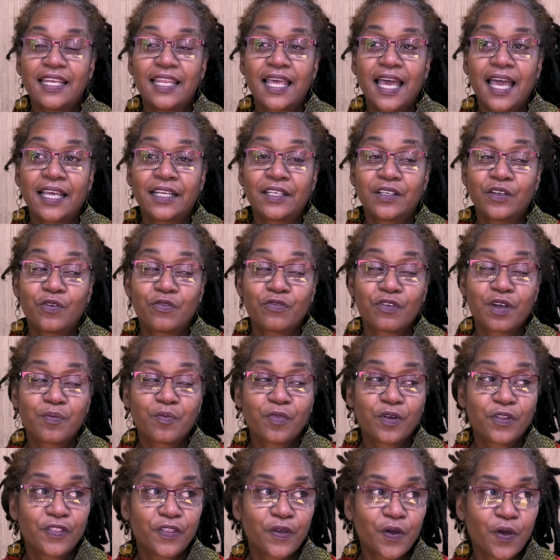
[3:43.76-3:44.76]
died
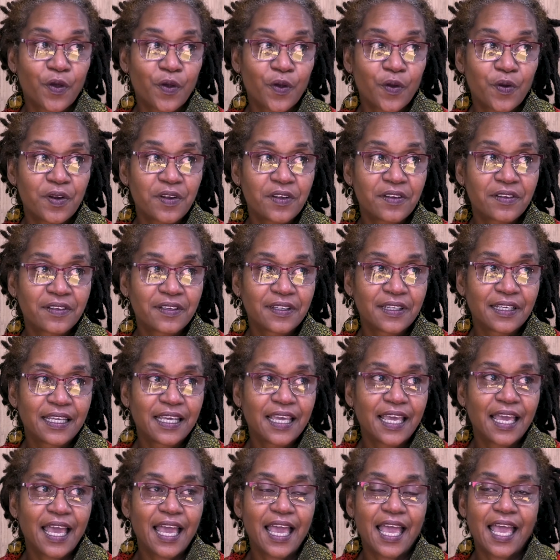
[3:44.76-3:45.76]
November 3rd,
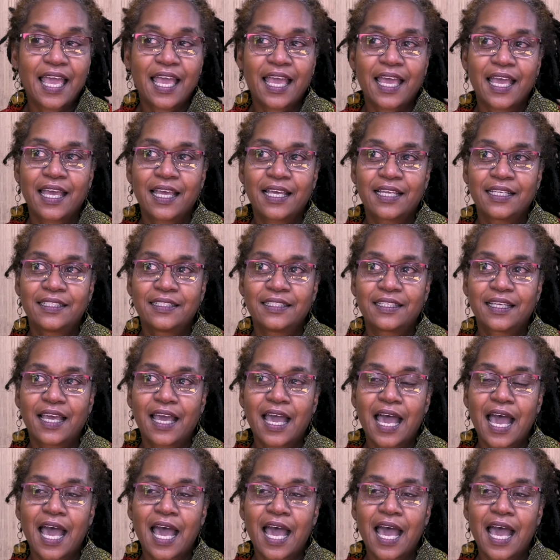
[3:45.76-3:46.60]
and